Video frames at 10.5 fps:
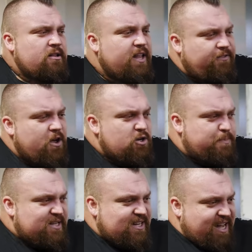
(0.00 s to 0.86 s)
lift those
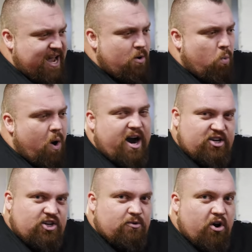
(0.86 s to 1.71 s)
bits of kit Why is
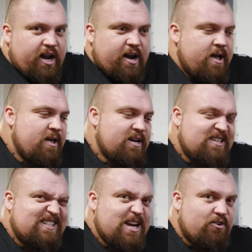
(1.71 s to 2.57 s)
she running. That's
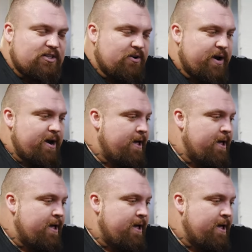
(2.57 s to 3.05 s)
the secret to it.